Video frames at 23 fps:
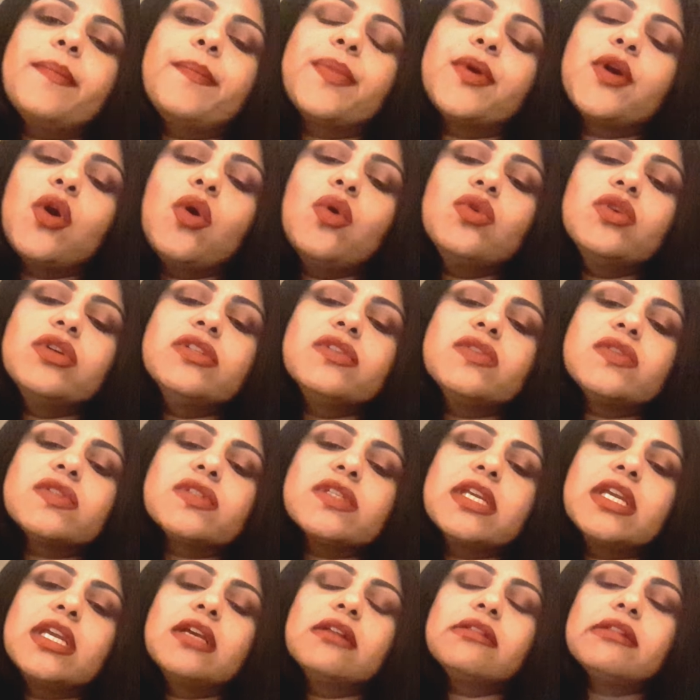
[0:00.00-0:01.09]
Pro
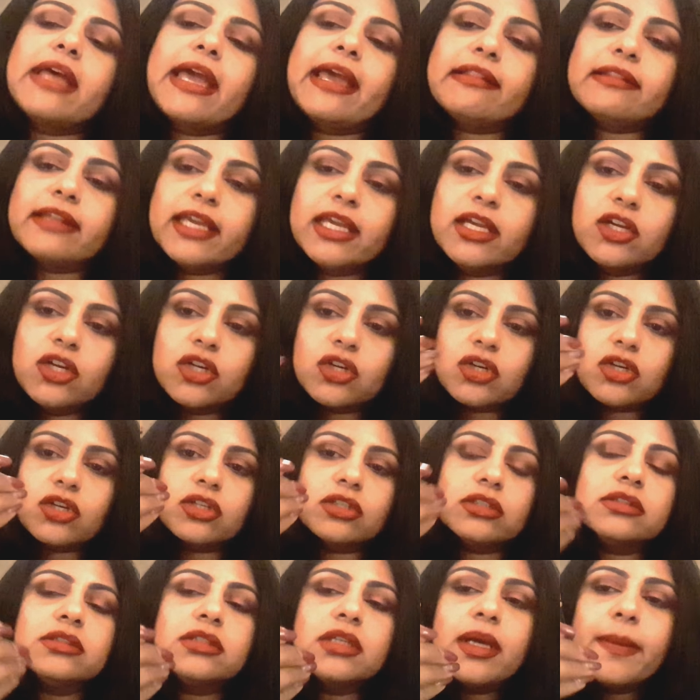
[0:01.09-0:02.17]
Conceal LA
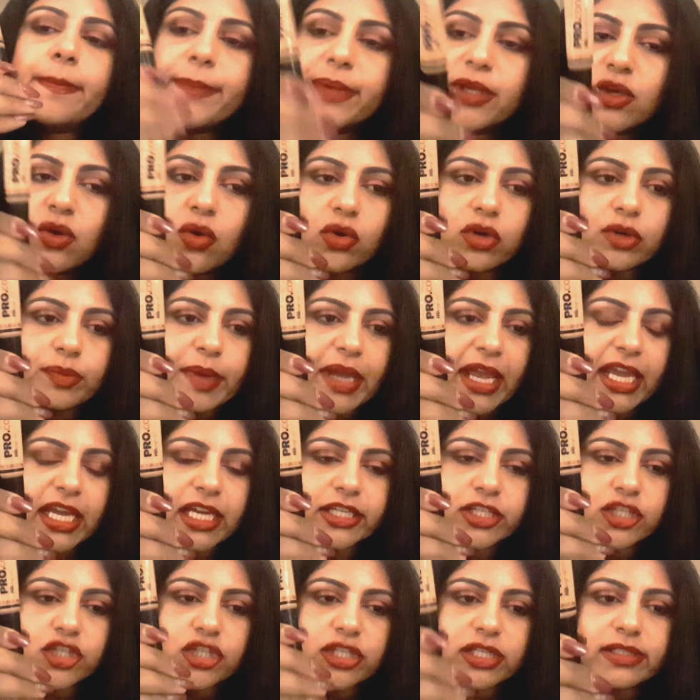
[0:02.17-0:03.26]
Girl Pure
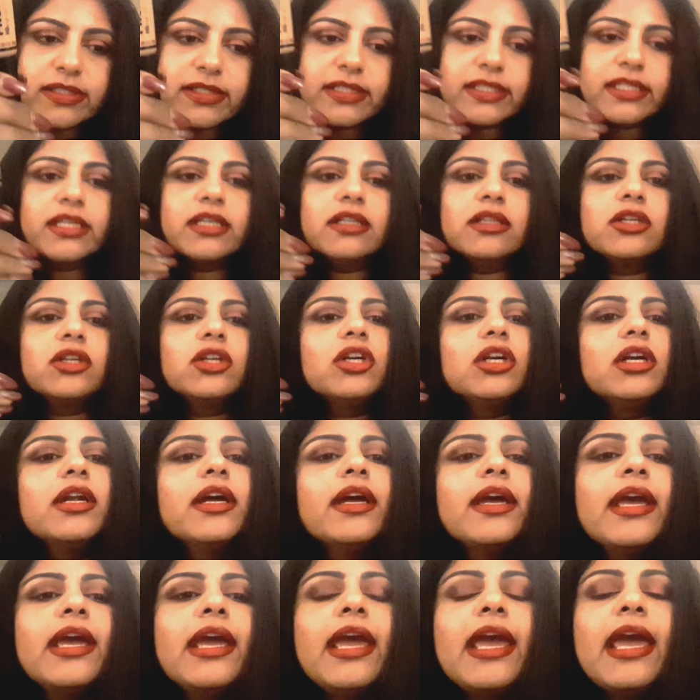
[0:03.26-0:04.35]
Beige Concealer,
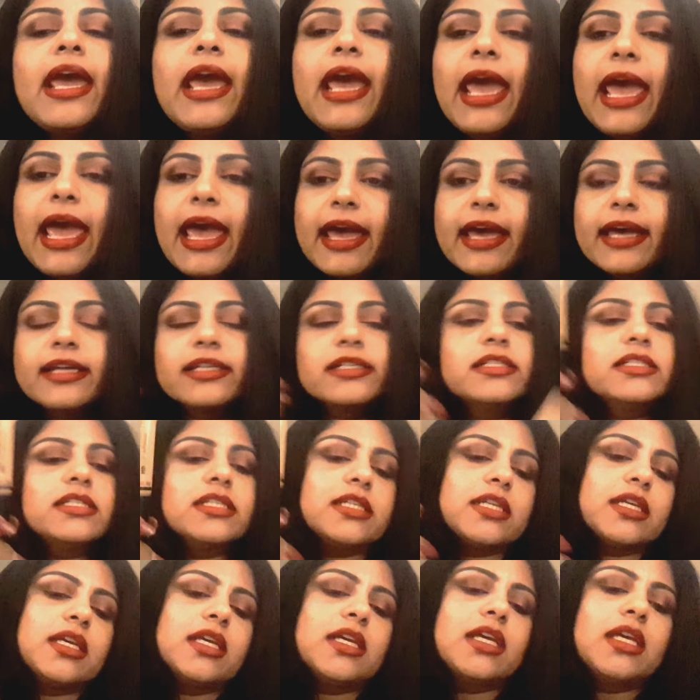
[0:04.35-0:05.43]

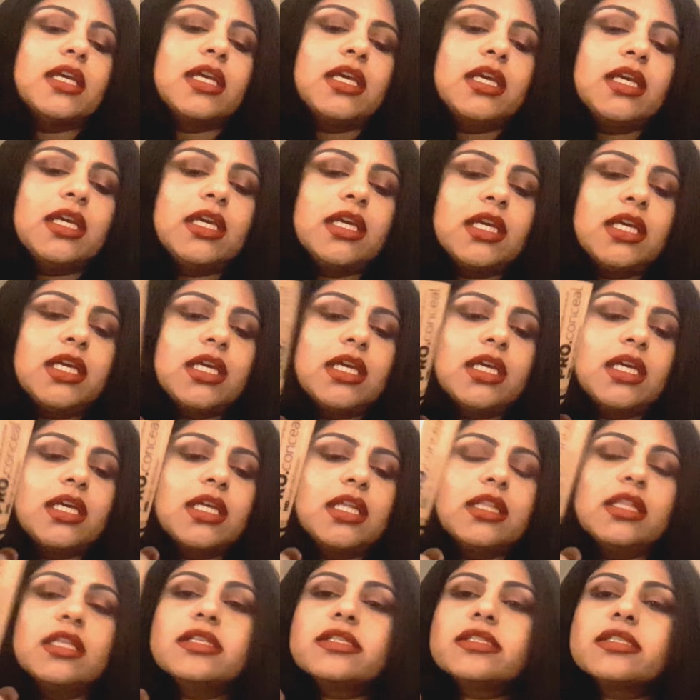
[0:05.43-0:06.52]
and
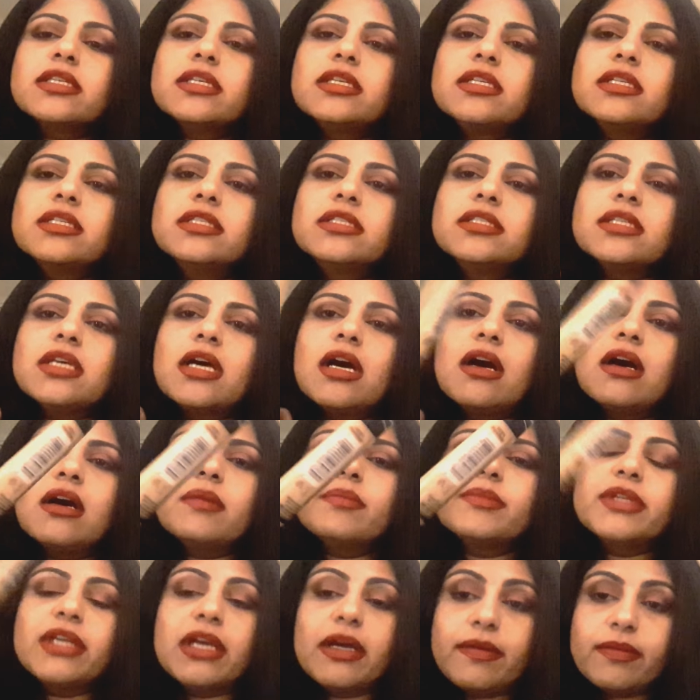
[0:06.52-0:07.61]
this is,
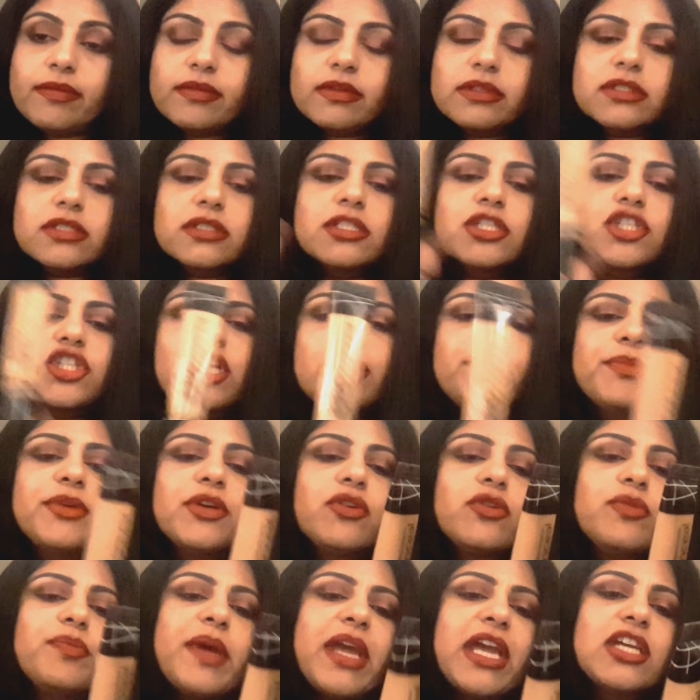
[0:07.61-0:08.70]
it's in the shade
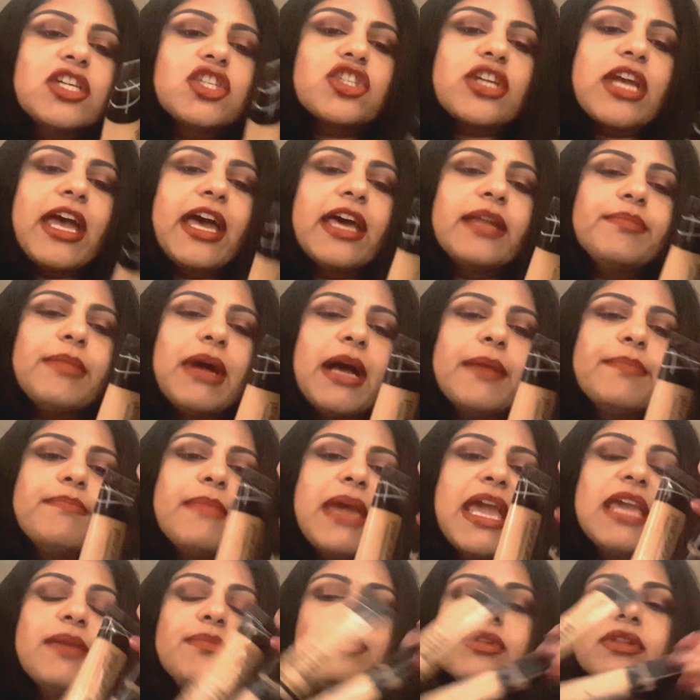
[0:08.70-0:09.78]
Pure Beige, and my
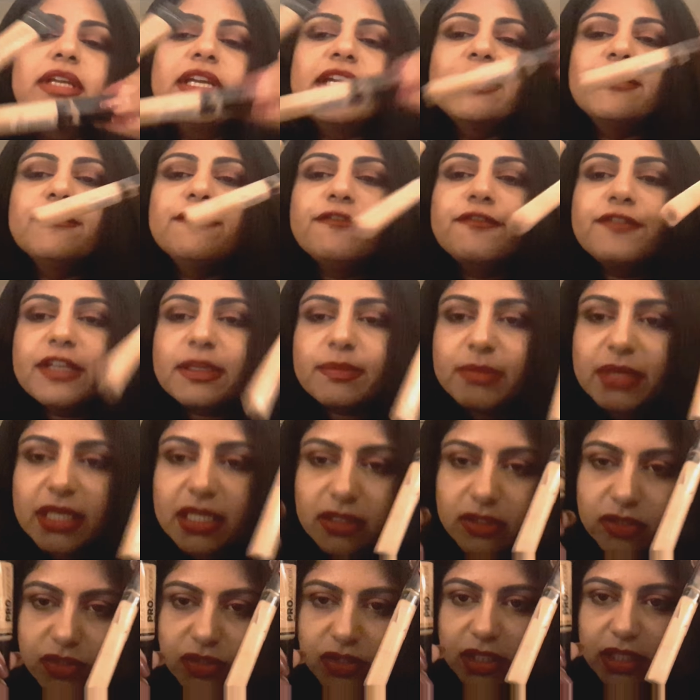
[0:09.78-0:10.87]
Maybelline Fit Me
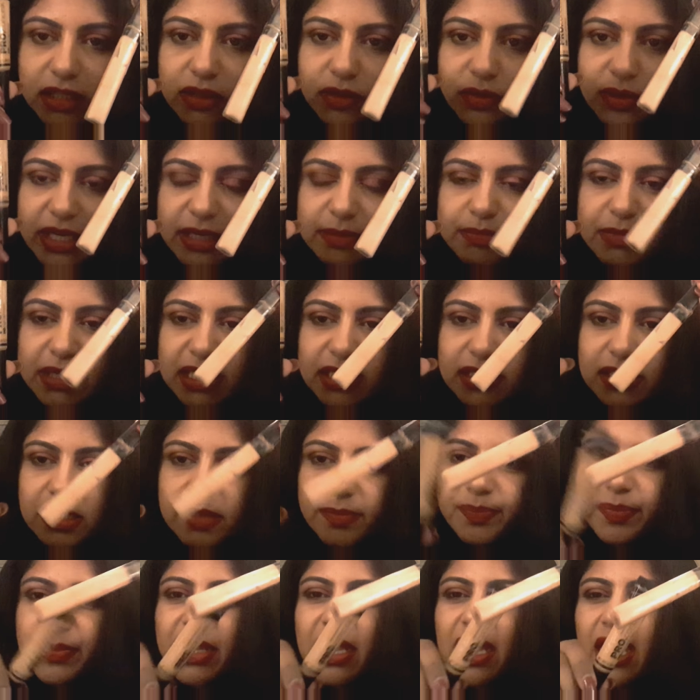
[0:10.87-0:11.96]
Concealer in
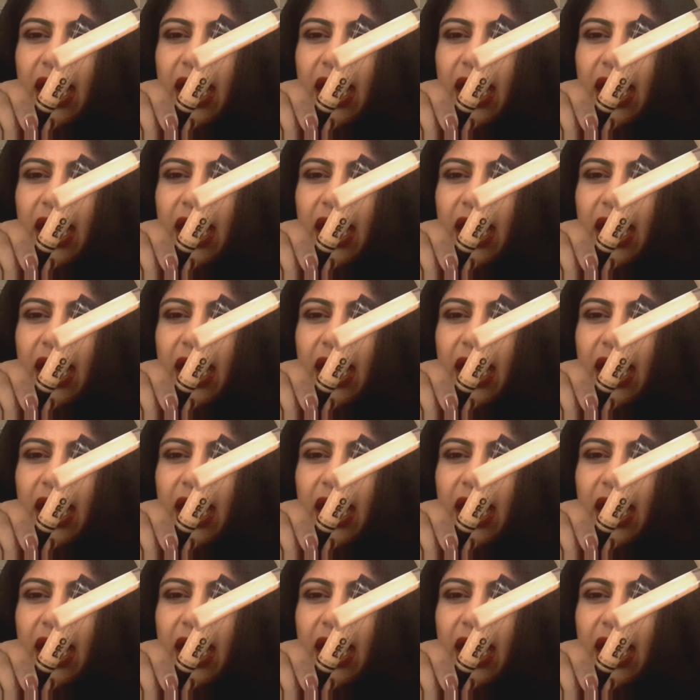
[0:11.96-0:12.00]
medium.